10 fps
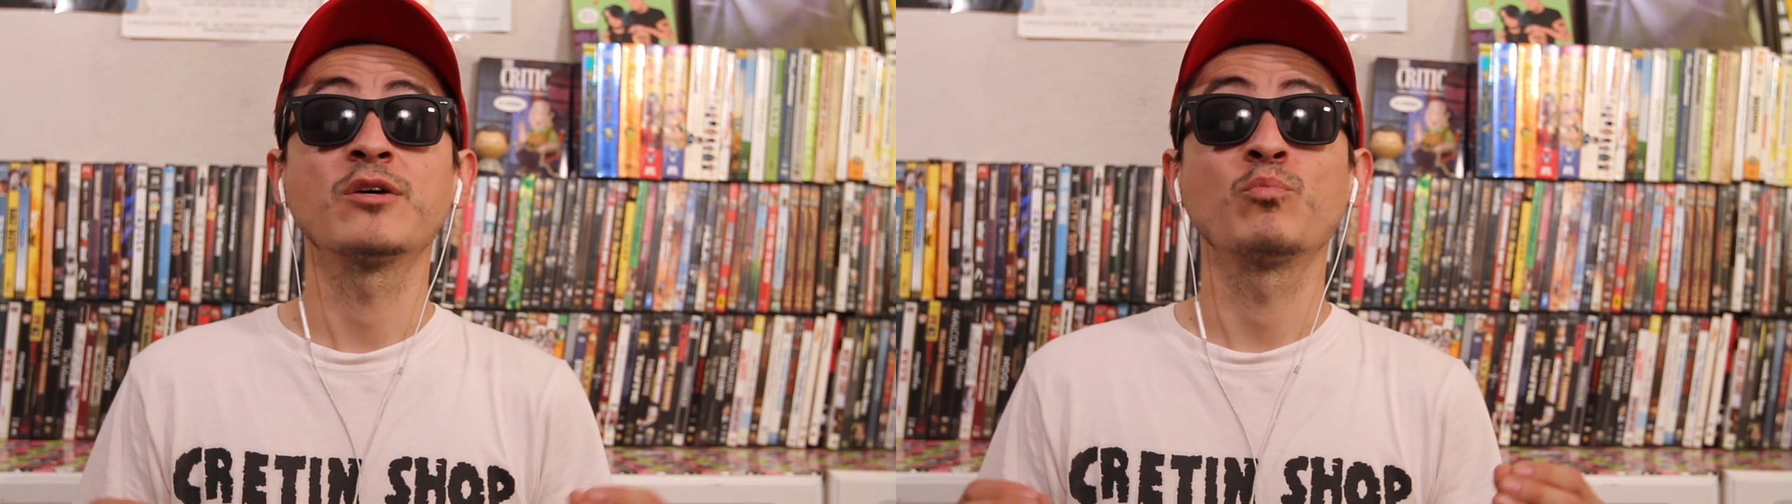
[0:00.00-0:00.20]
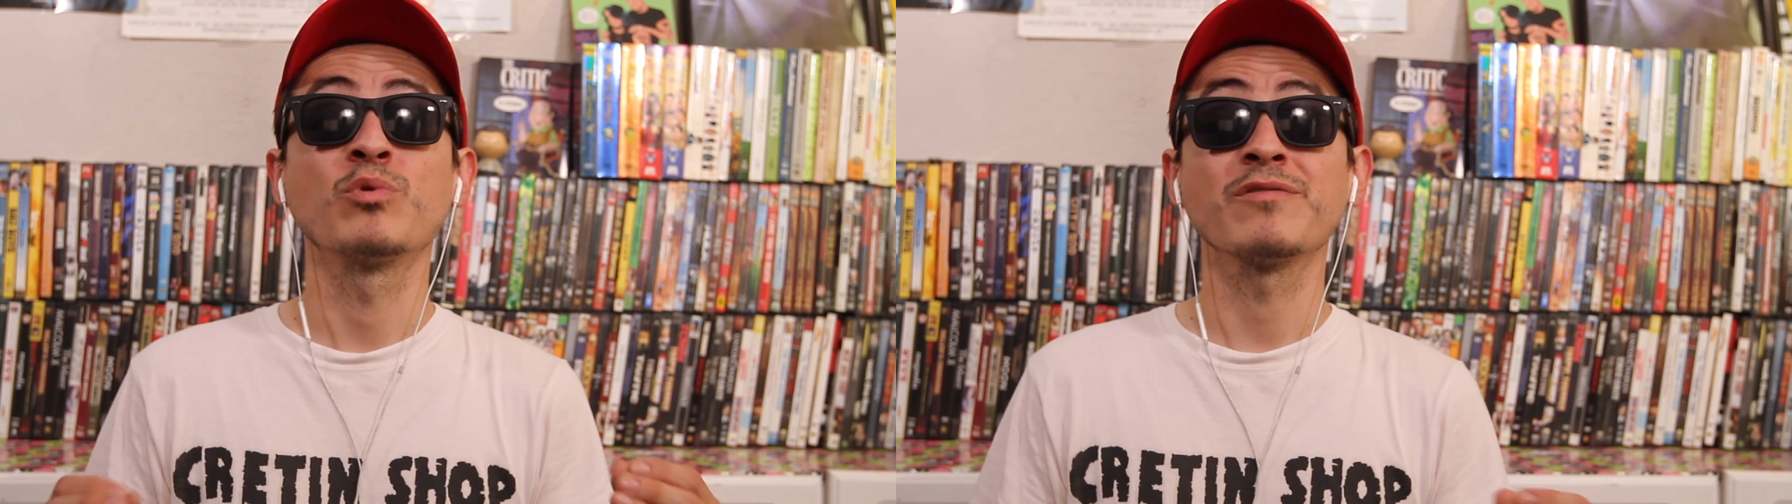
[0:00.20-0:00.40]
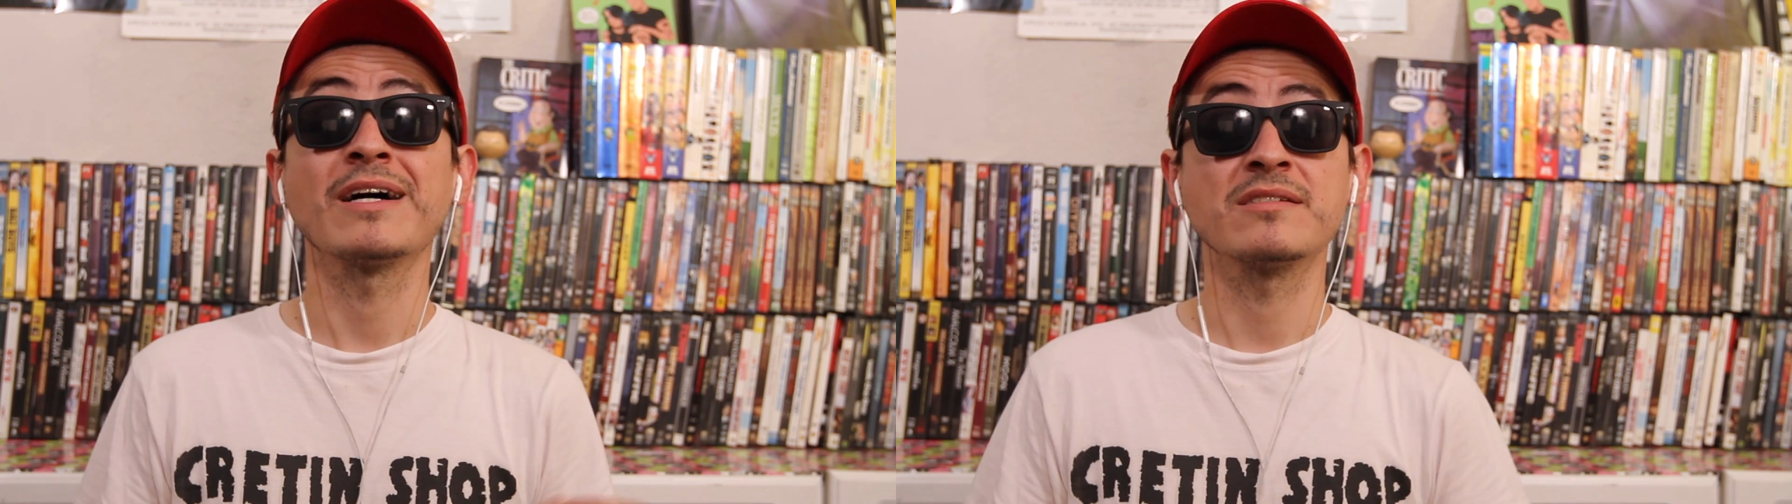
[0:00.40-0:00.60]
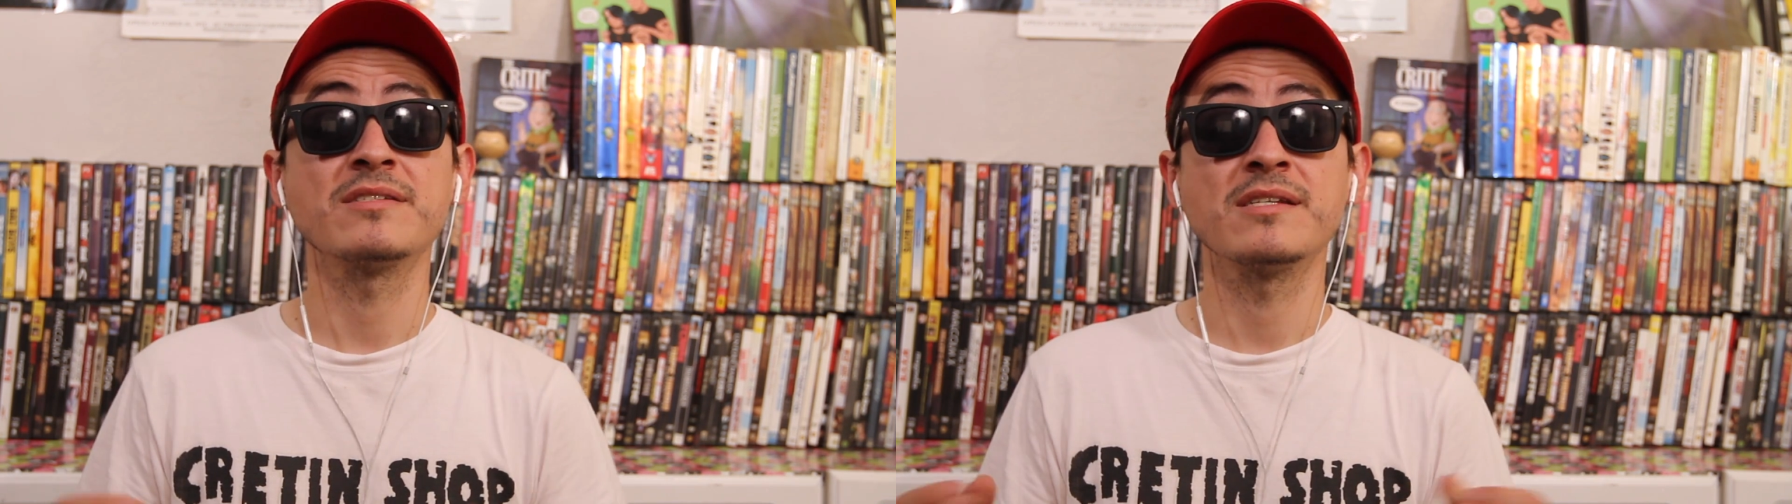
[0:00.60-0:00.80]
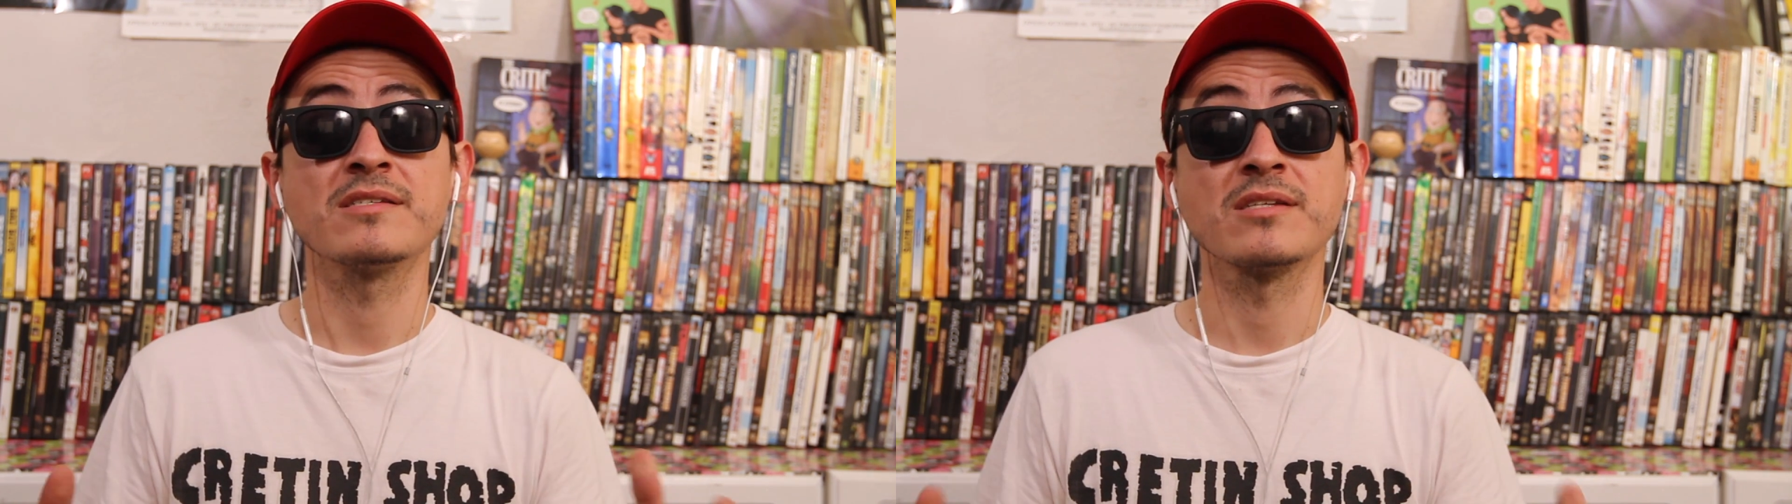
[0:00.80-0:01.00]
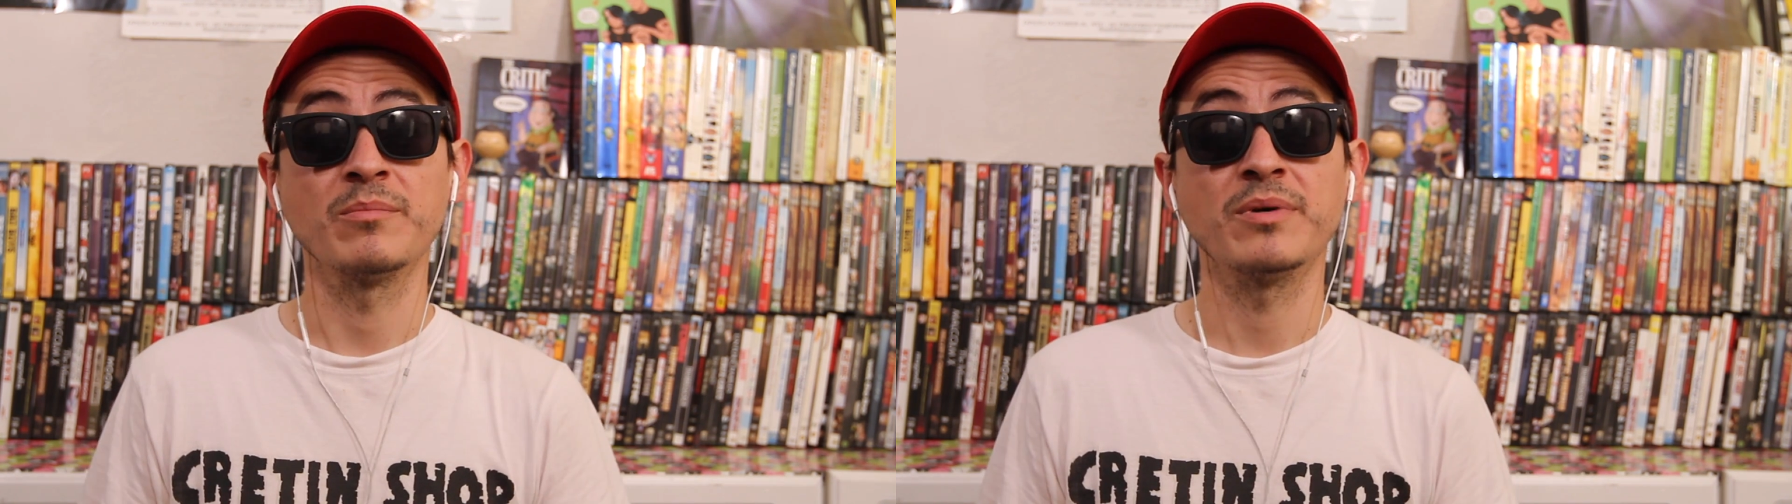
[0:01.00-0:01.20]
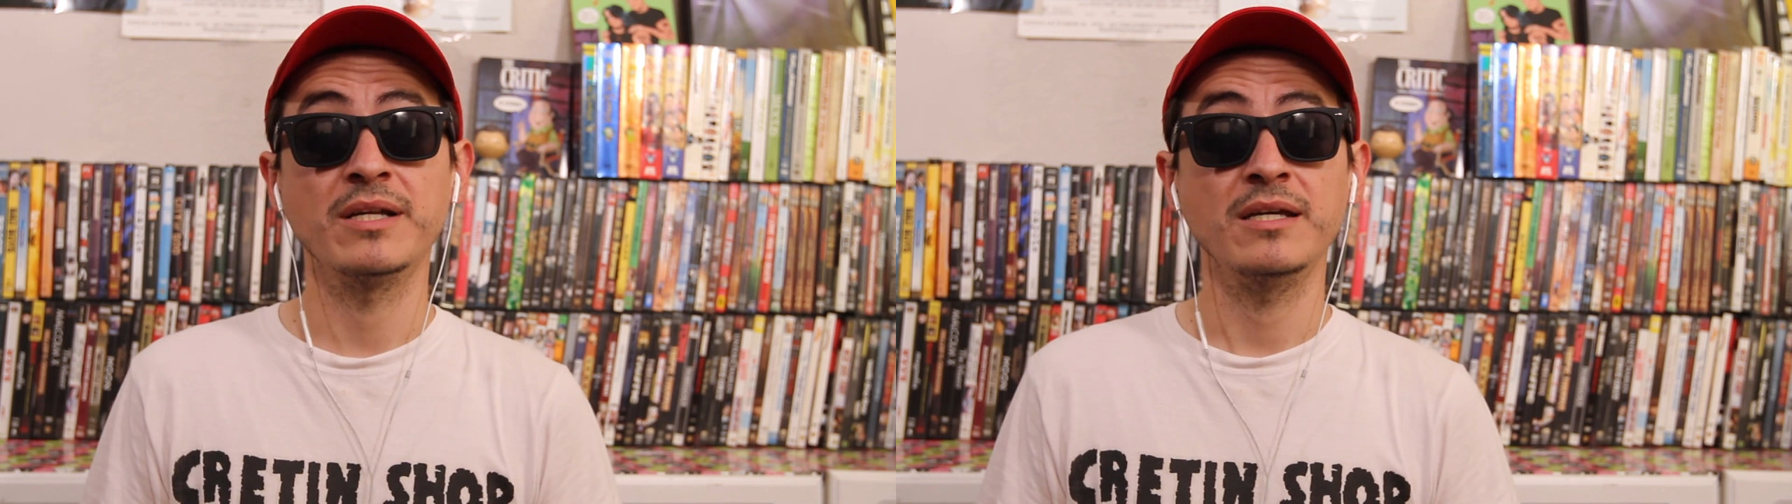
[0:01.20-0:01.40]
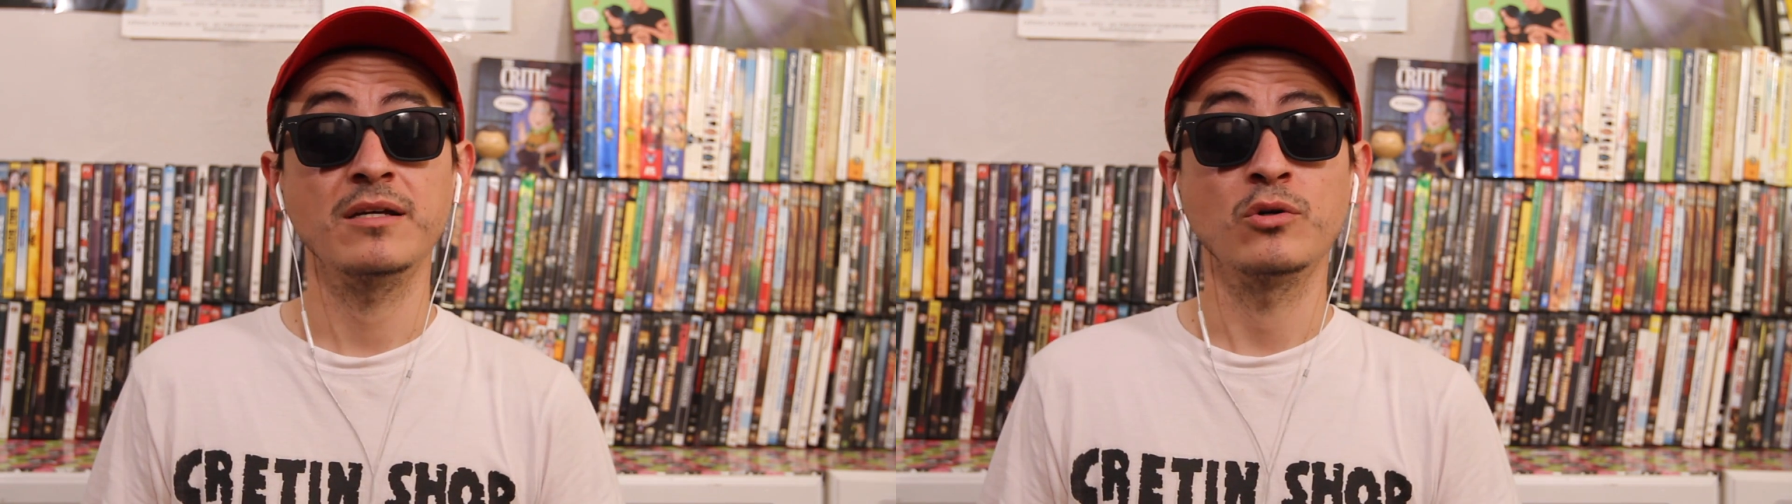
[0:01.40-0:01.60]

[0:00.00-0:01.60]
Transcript: would have liked to see somebody